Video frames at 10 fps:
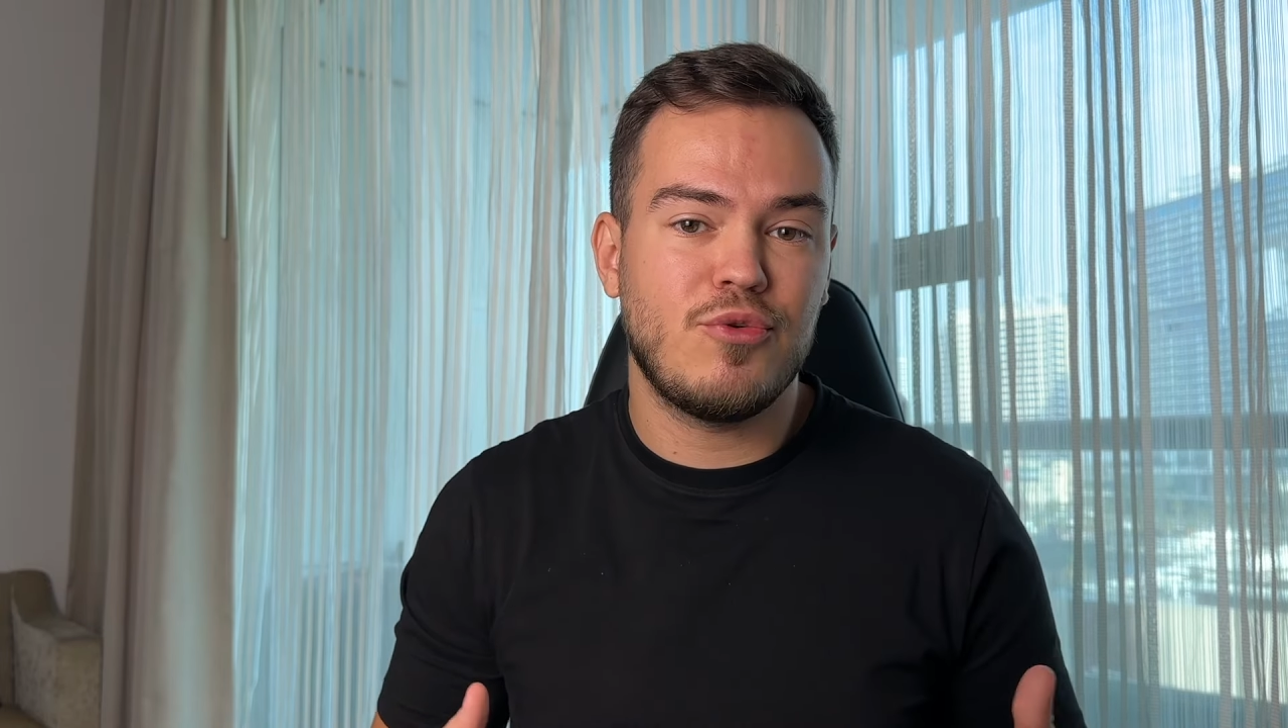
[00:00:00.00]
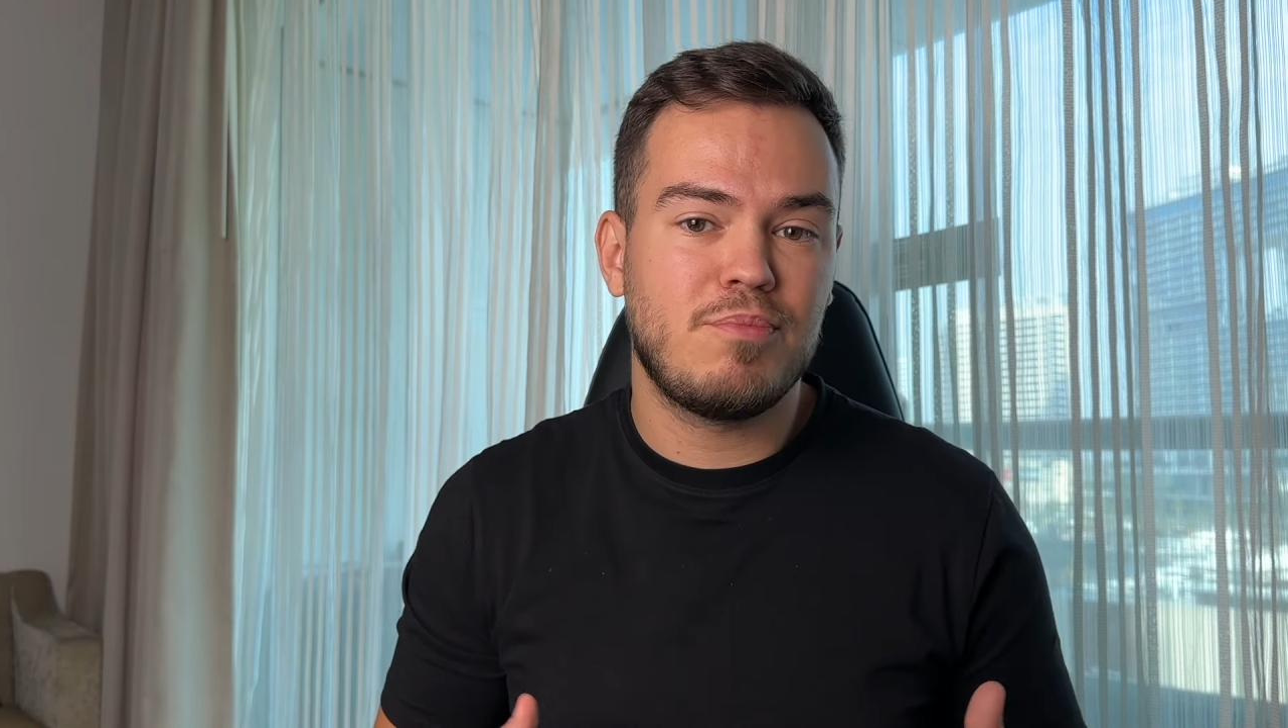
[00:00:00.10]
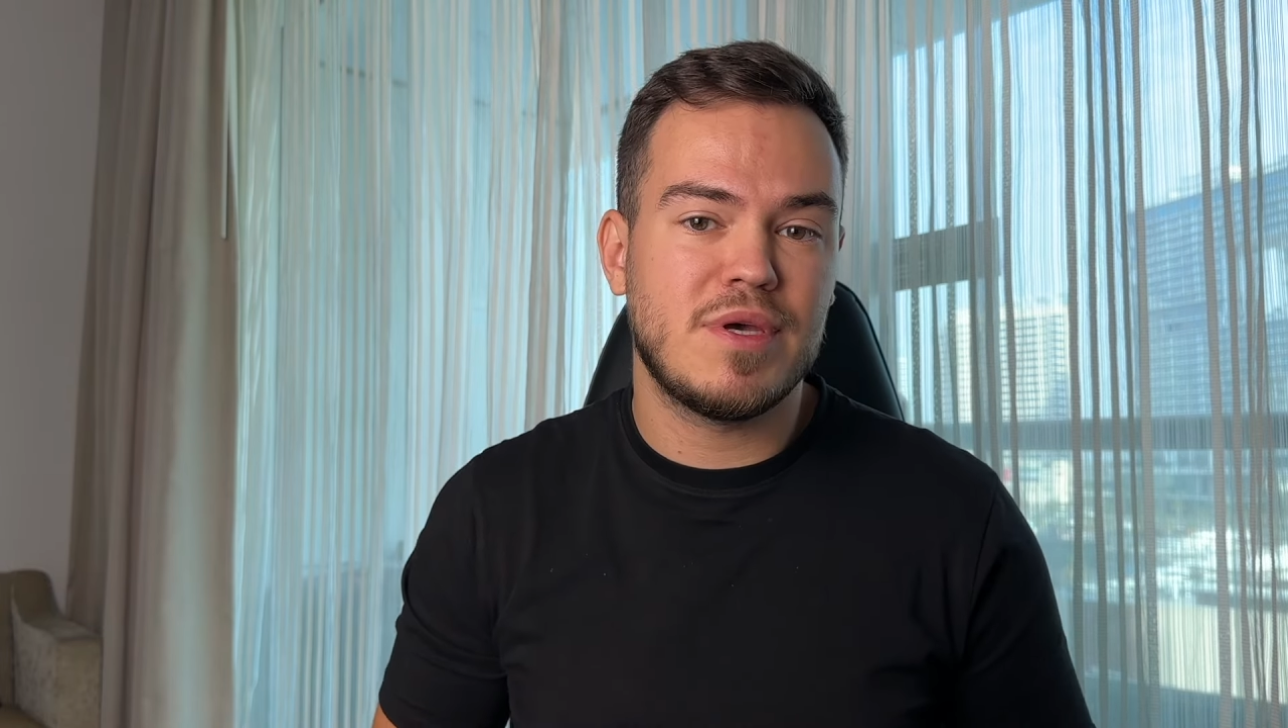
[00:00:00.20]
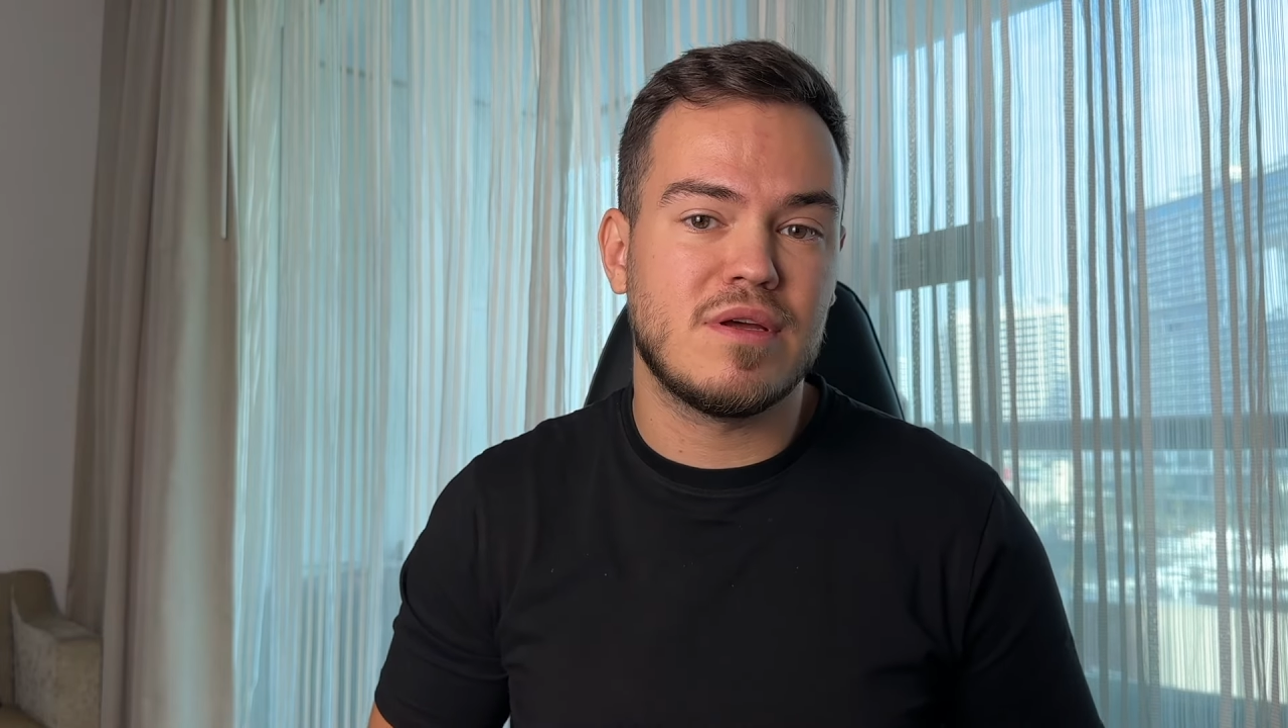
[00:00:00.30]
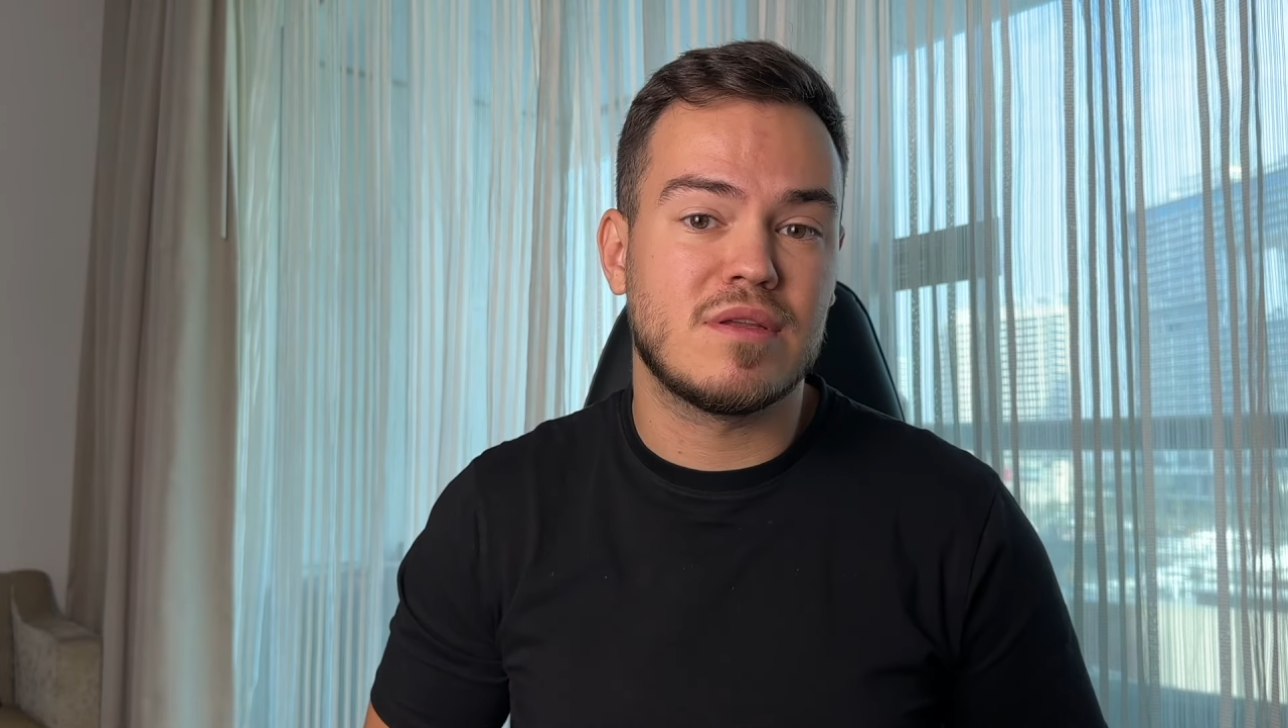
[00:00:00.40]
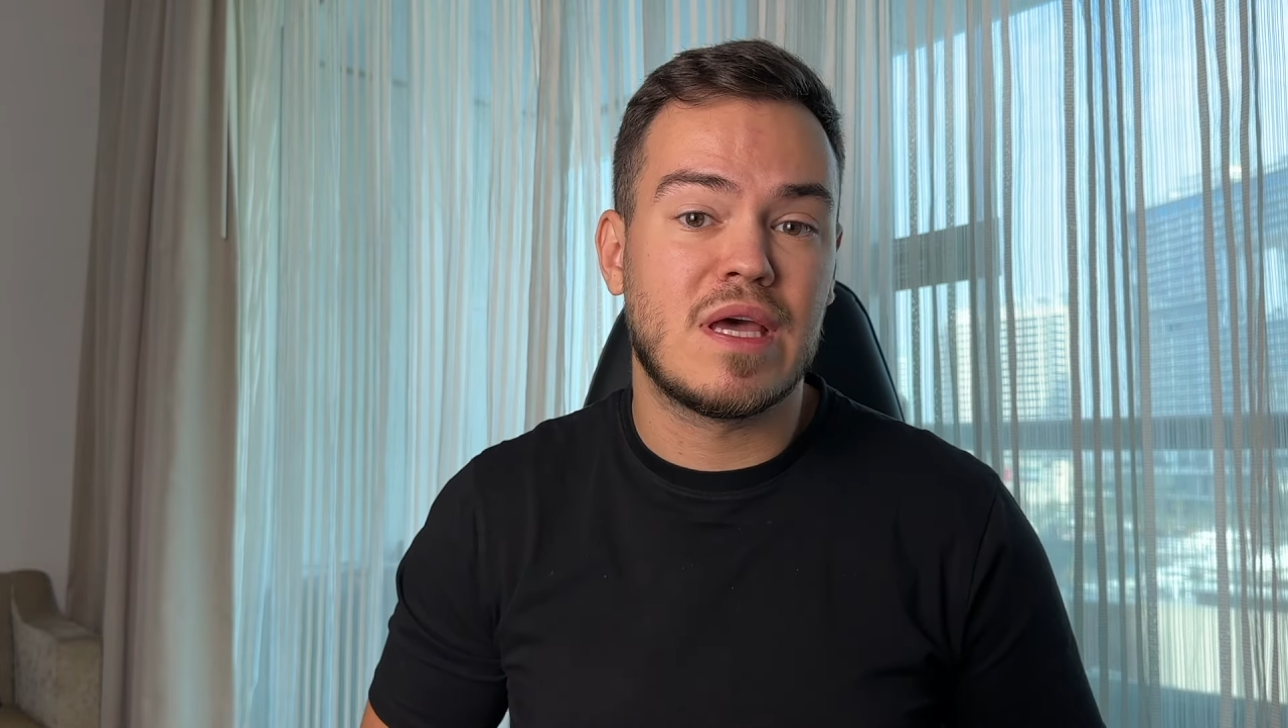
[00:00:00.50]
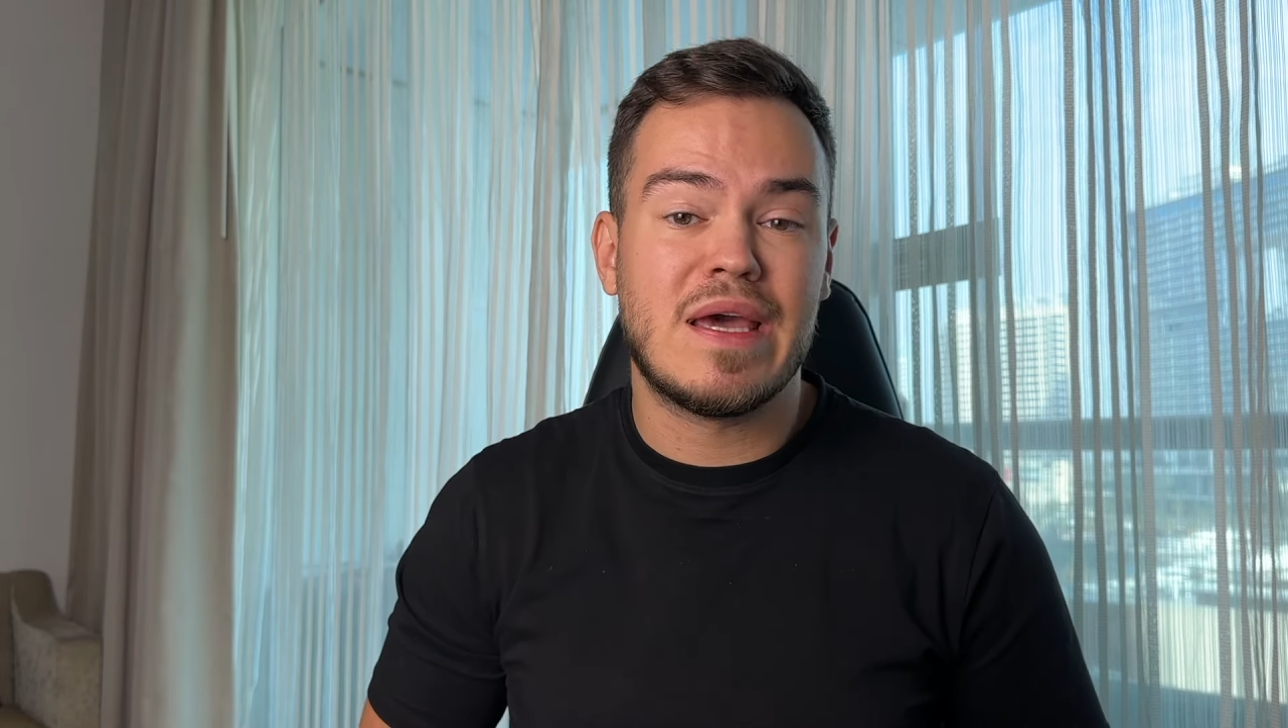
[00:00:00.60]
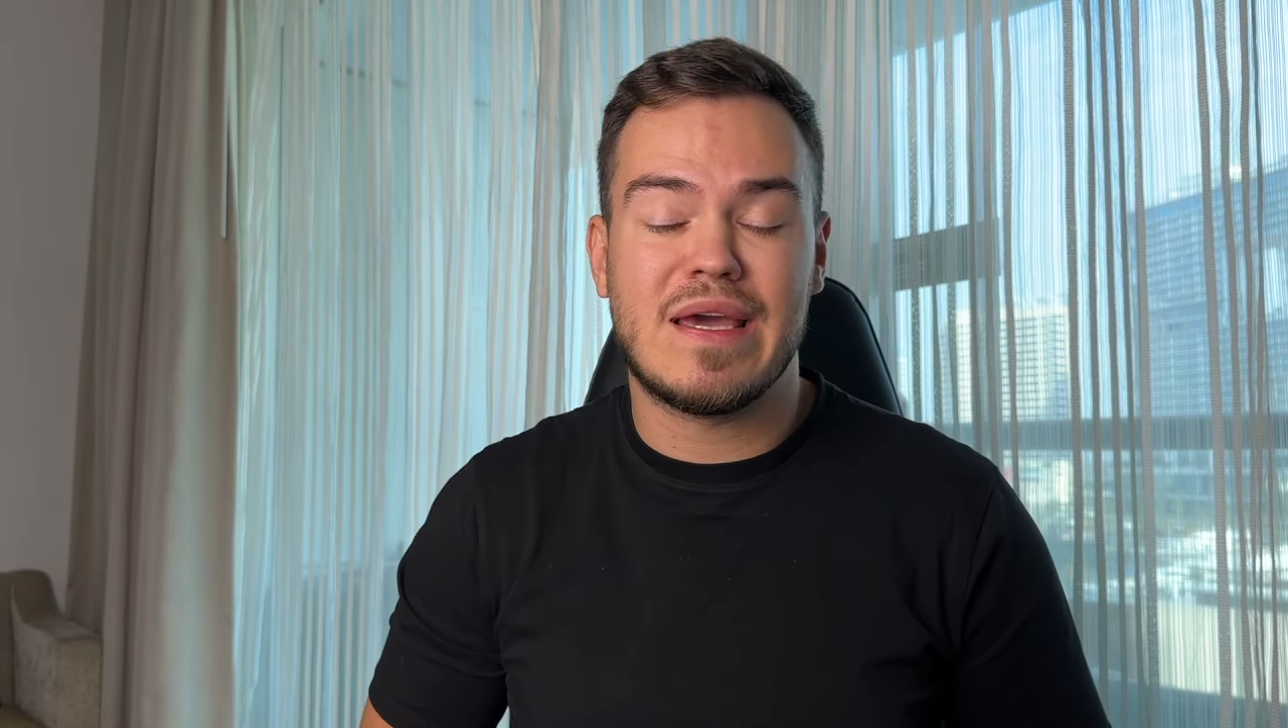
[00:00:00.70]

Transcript: build